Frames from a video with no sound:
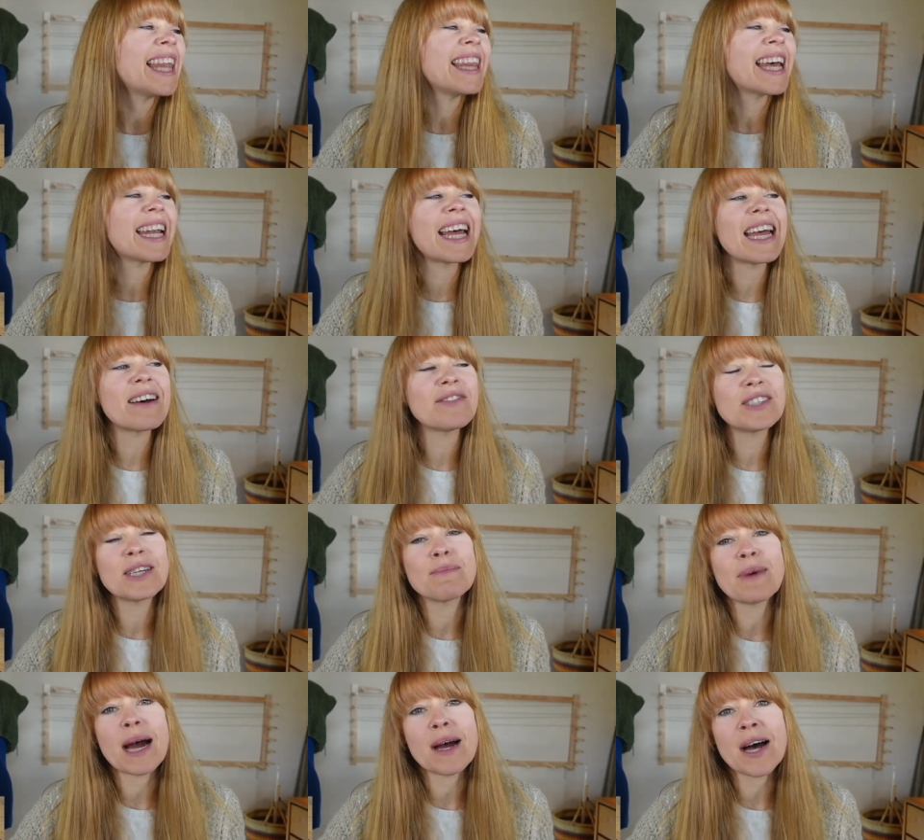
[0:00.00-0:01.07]
And then I have
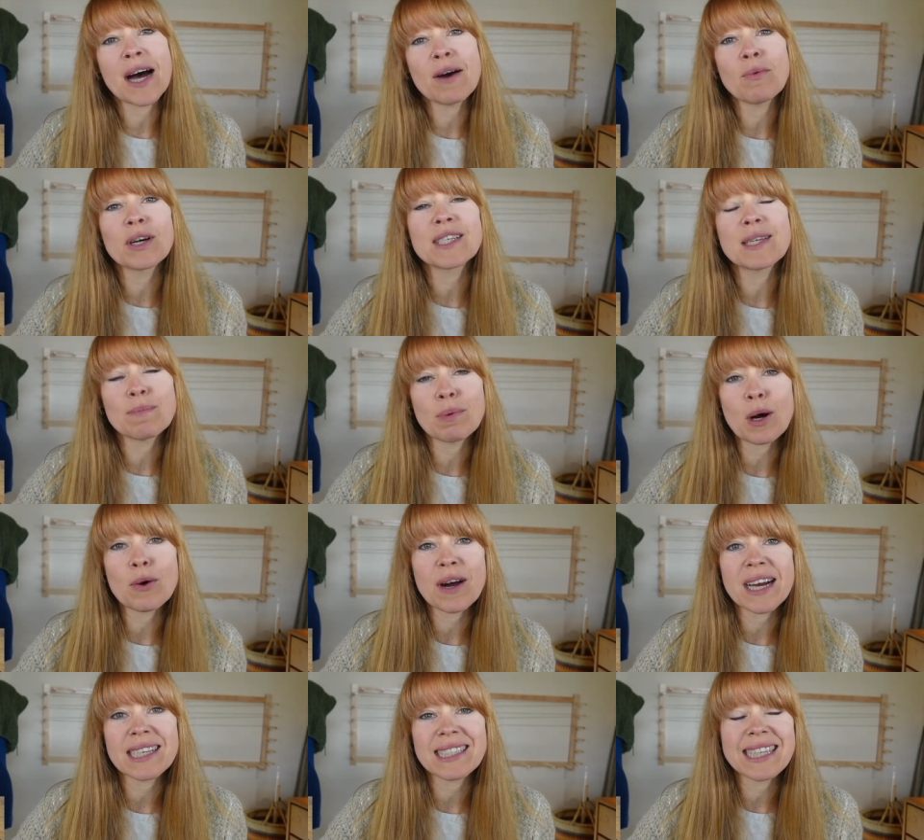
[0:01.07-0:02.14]
some uh, works in
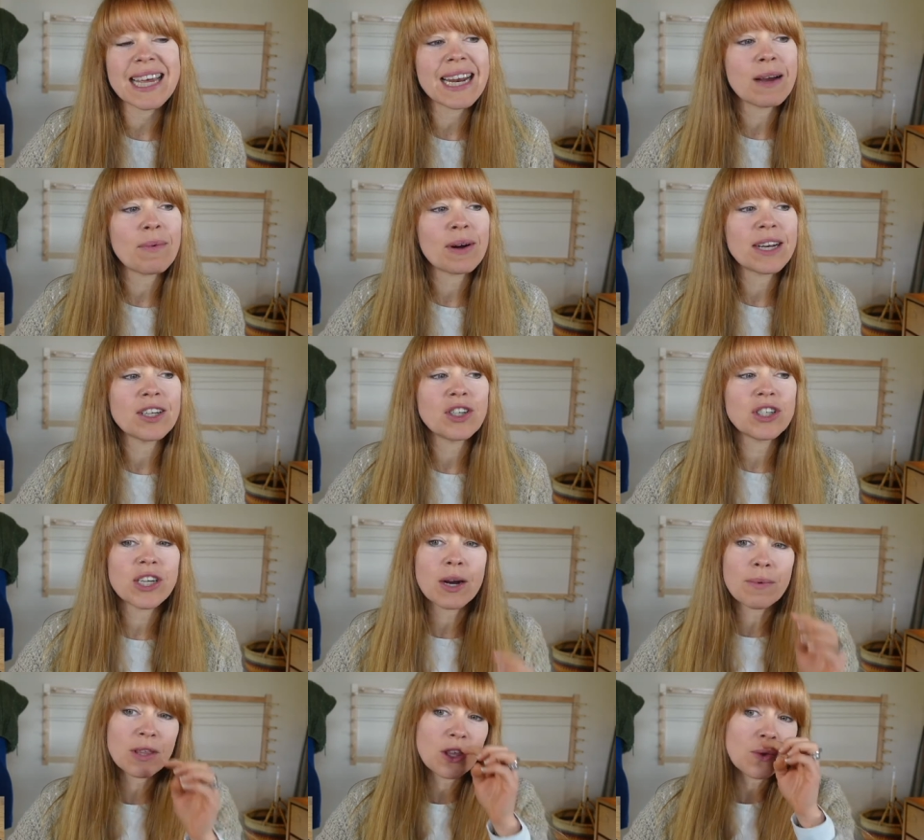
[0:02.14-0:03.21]
progress that I wanted to
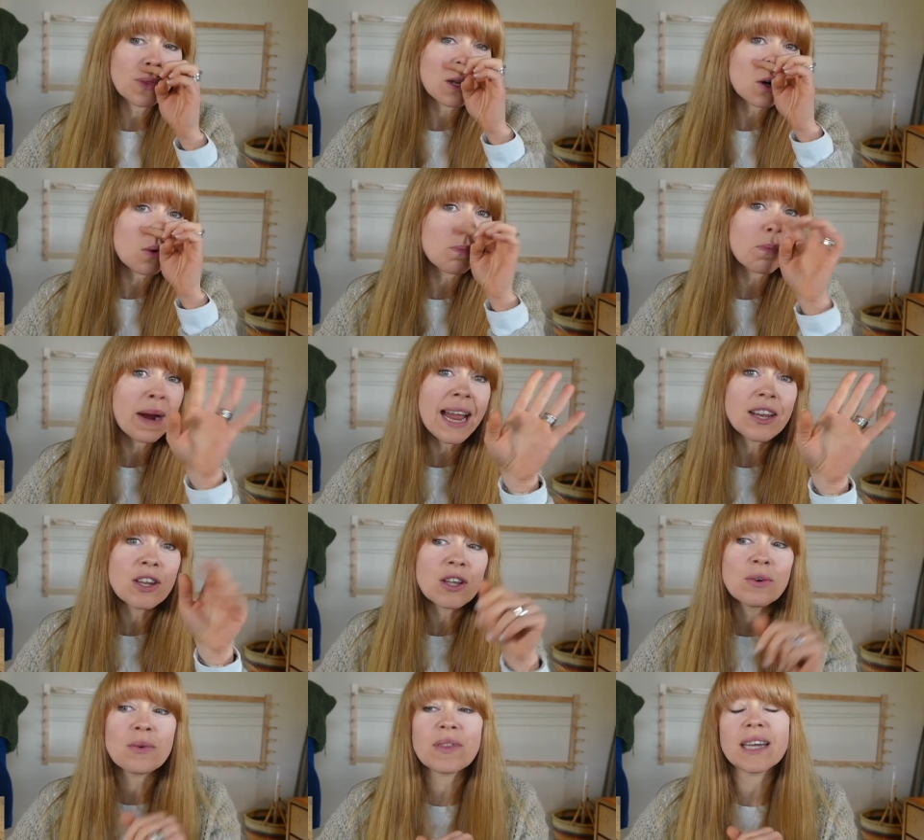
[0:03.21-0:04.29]
share with you that are brand
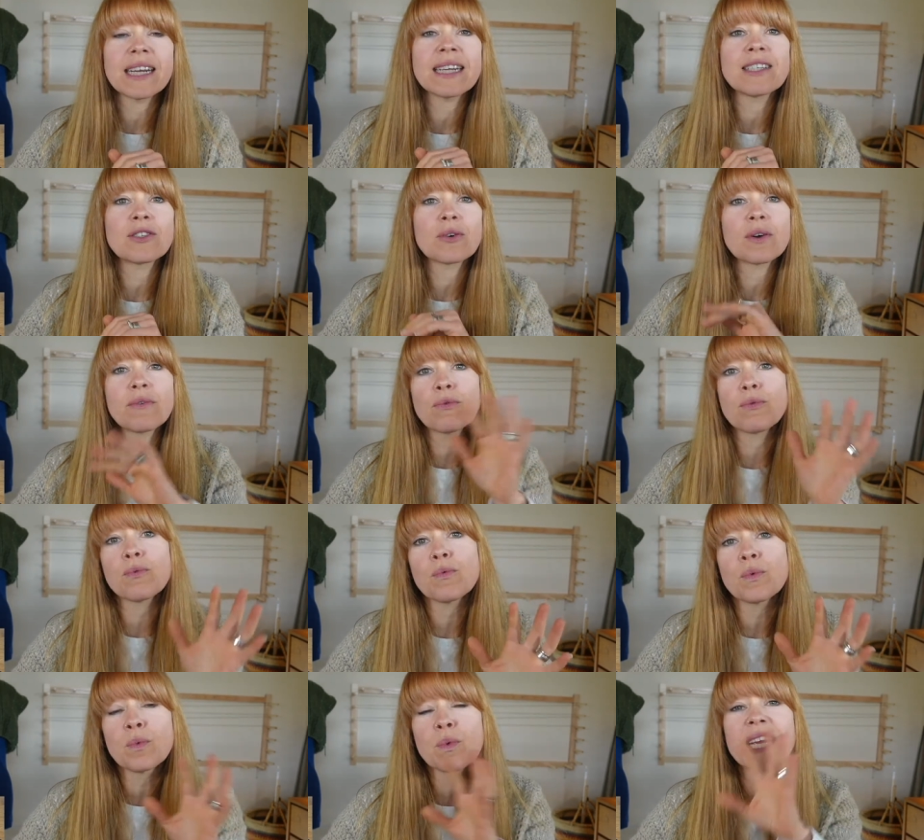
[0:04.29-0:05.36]
new, that has sort of
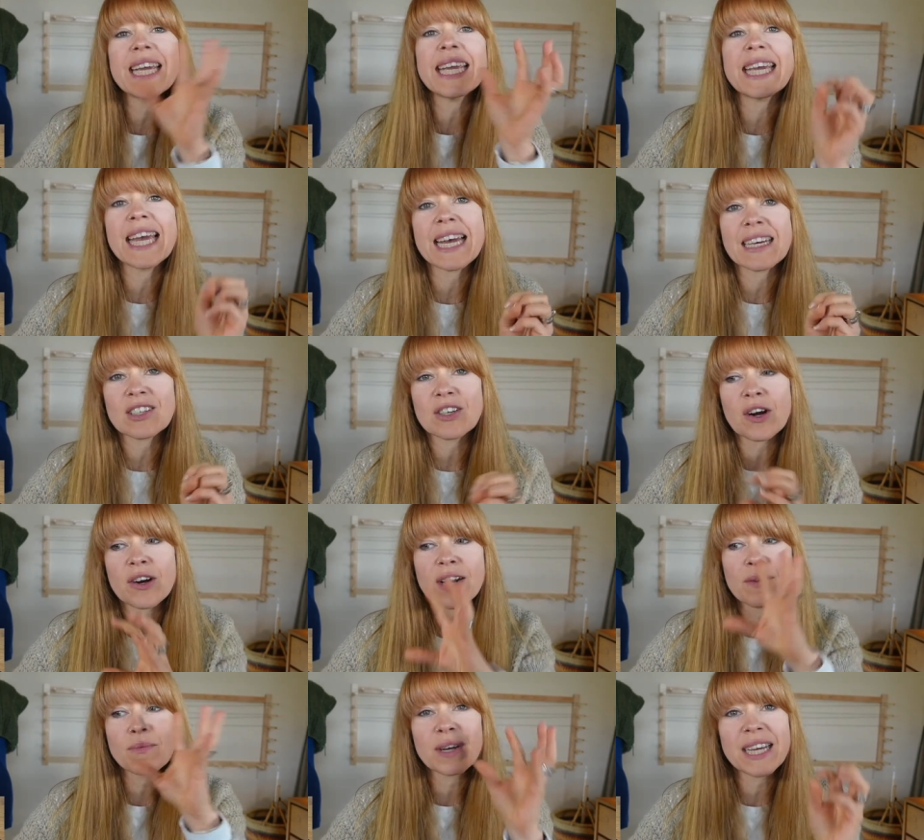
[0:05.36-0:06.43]

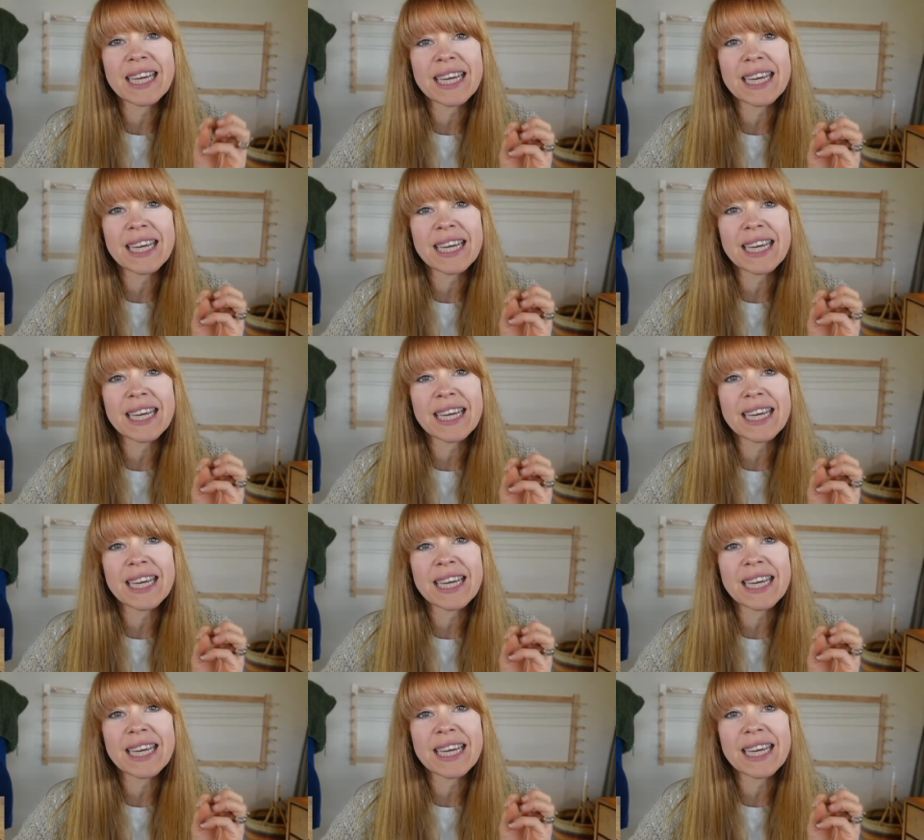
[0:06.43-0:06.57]
re-kickstarted and